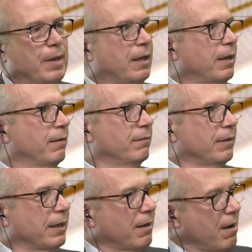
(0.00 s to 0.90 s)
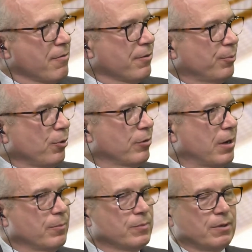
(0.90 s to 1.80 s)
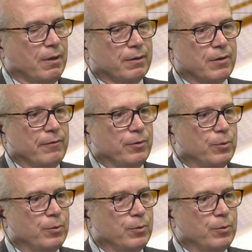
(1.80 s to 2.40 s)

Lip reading: it like other programs at Cranfield.